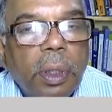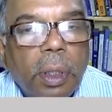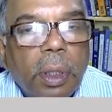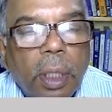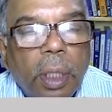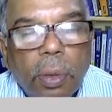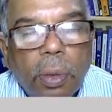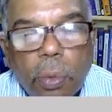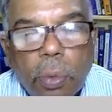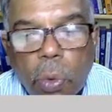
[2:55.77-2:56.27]

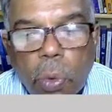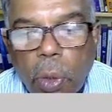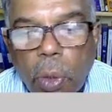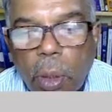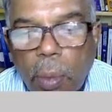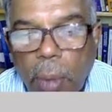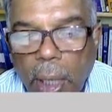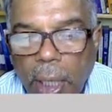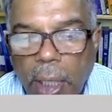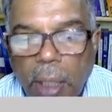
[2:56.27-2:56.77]
The 2
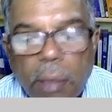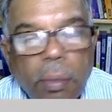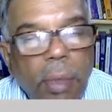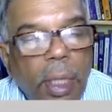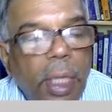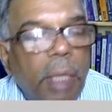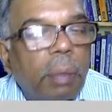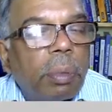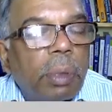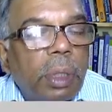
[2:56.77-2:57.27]
remaining
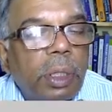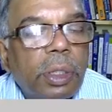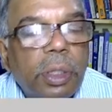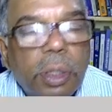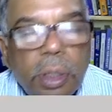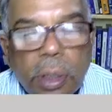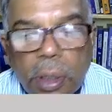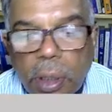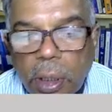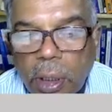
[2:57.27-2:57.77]

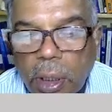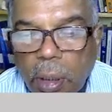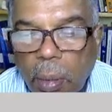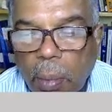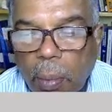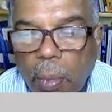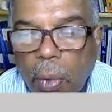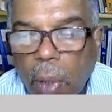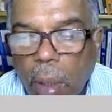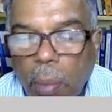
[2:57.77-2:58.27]
variables,
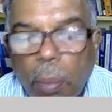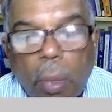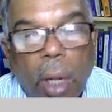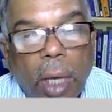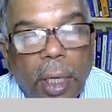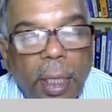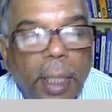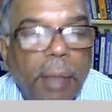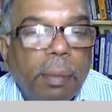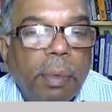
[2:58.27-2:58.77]
or
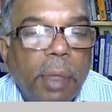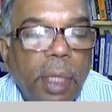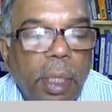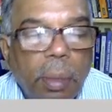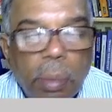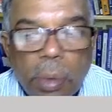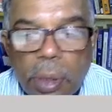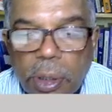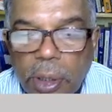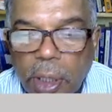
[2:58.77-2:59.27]
market
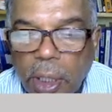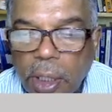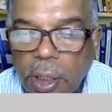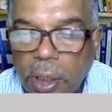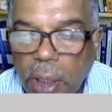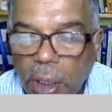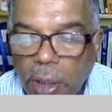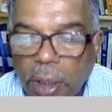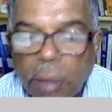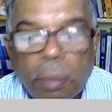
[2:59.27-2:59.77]
variables, there is
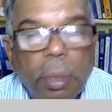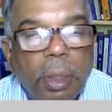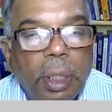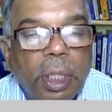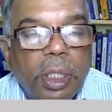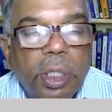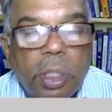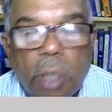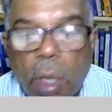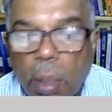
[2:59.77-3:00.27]
nothing but the
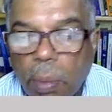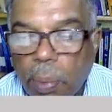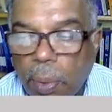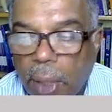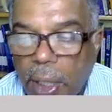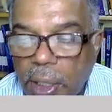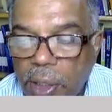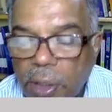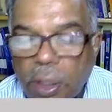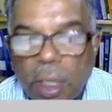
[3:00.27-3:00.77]
stock
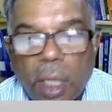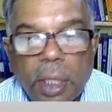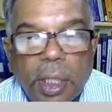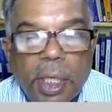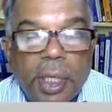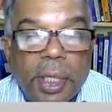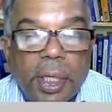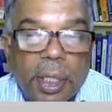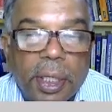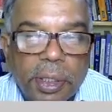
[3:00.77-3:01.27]
price and the
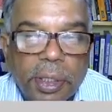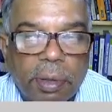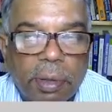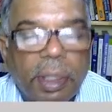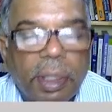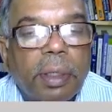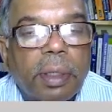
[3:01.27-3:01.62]
interest rate.